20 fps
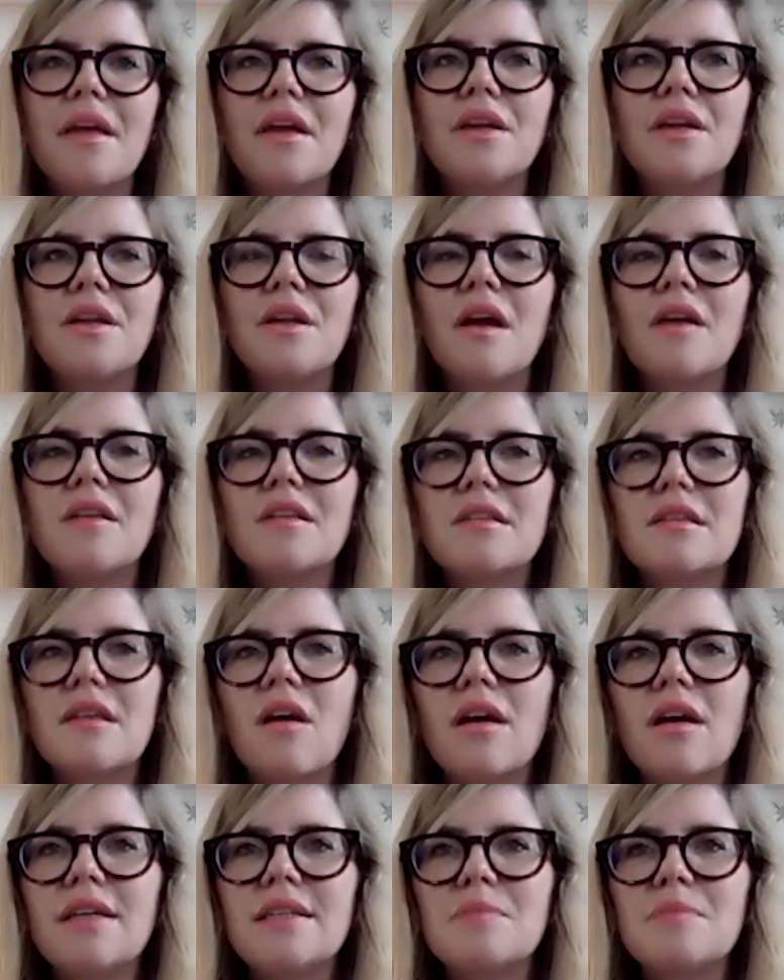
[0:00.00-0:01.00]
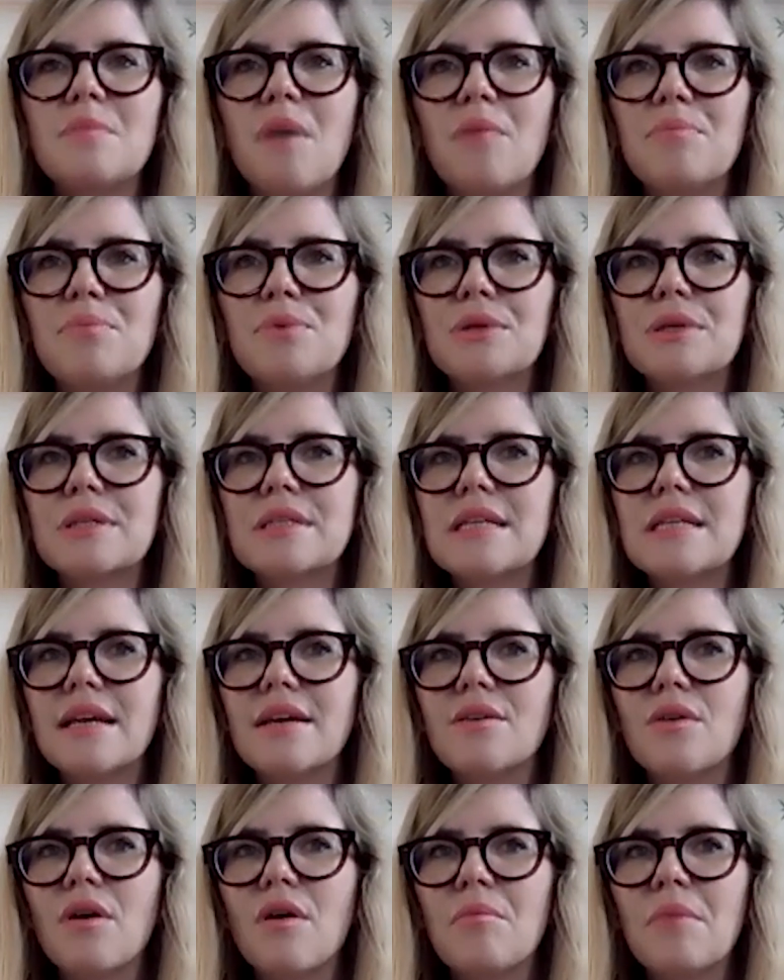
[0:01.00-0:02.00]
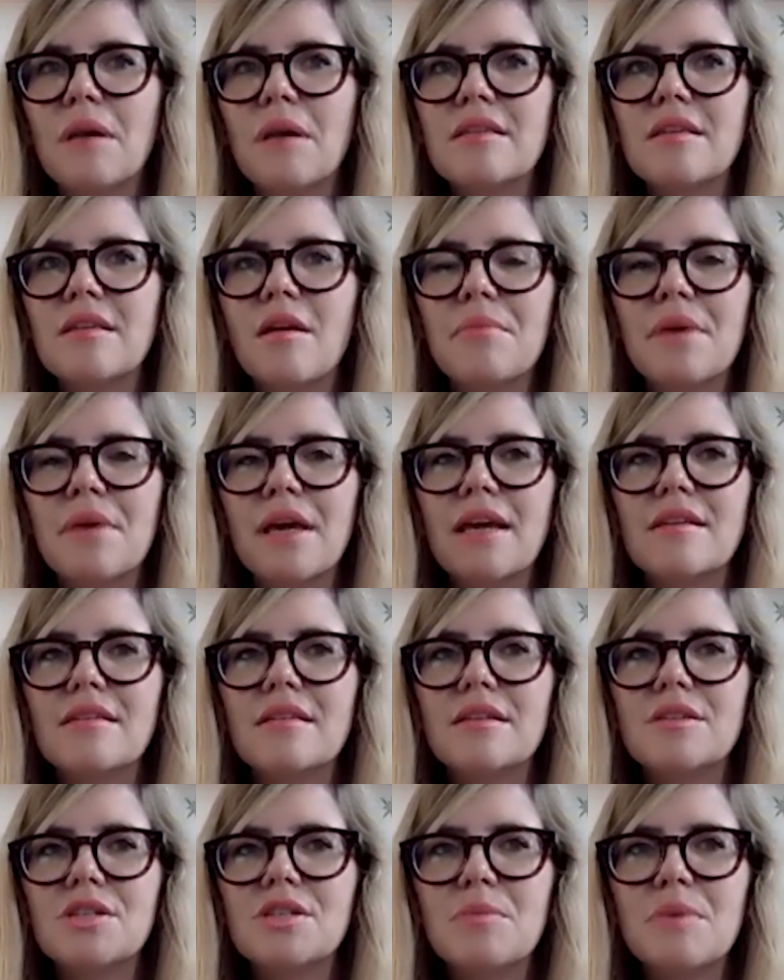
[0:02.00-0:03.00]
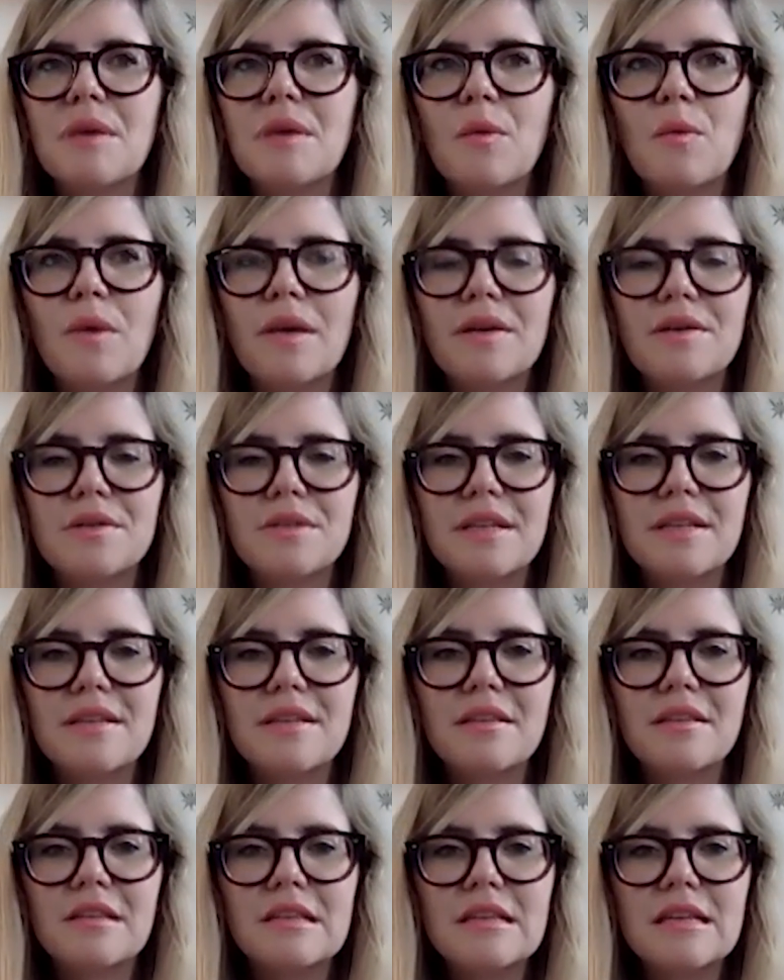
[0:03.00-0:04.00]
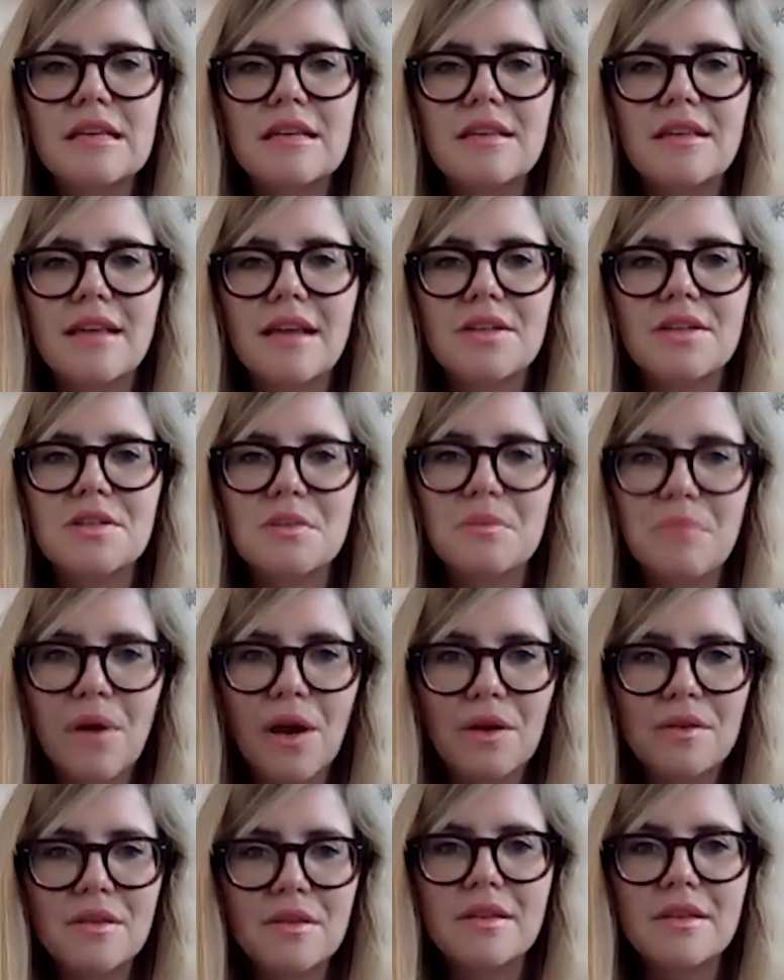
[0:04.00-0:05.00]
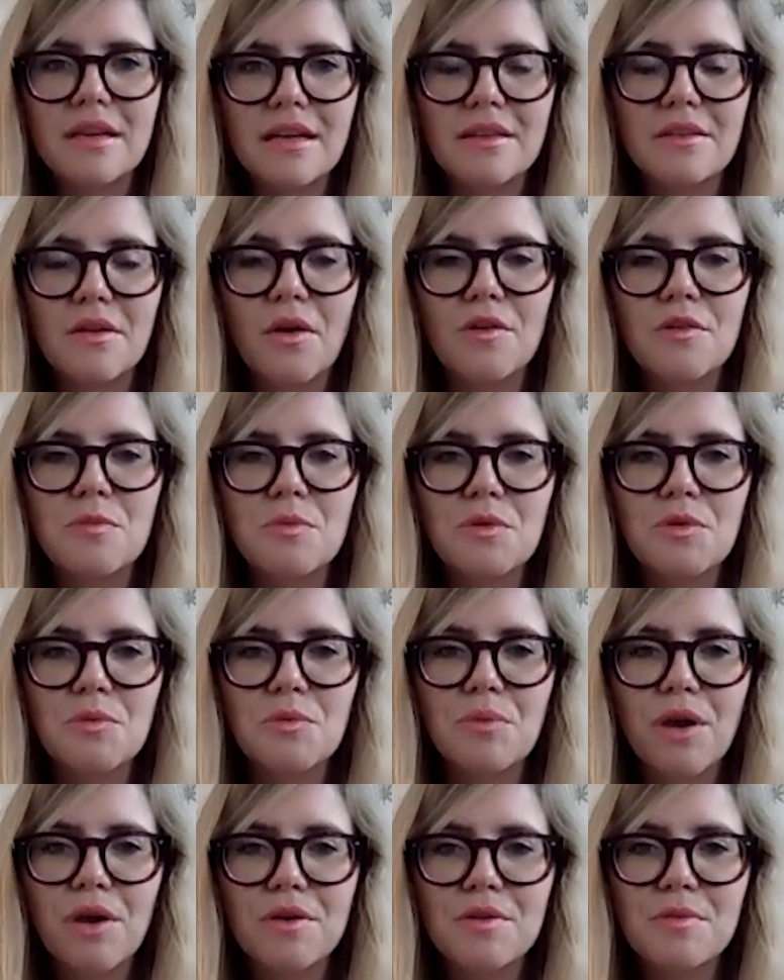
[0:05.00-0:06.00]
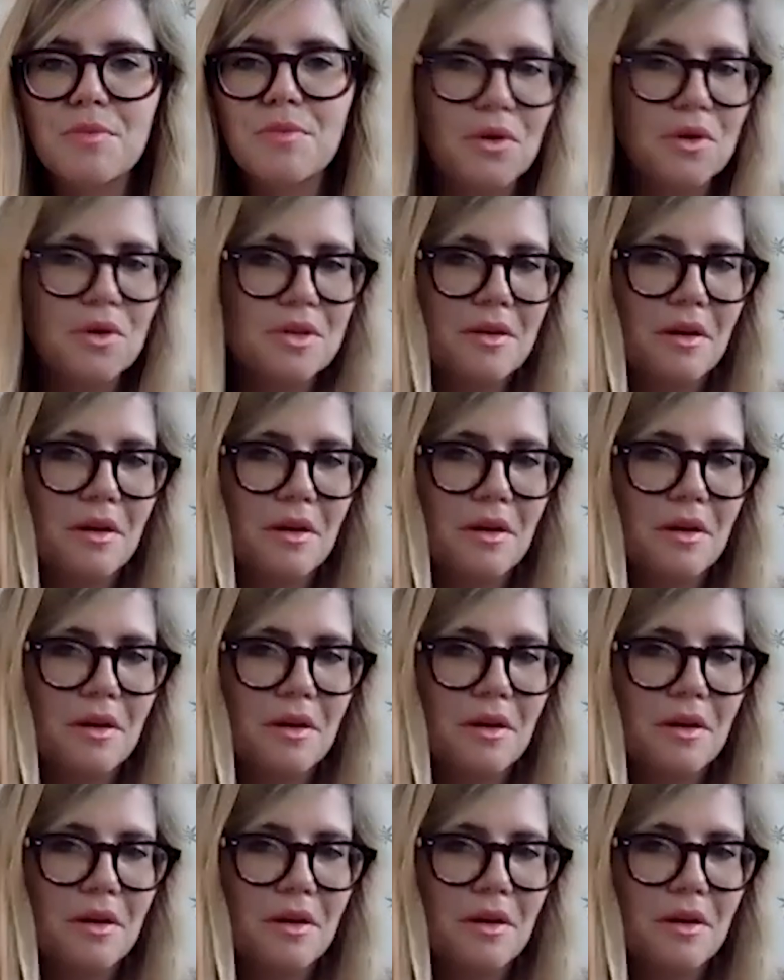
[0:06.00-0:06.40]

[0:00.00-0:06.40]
You know, I signed my book deal on my tummy, essentially being wheeled into the C-section, and posted it in the hospital post box.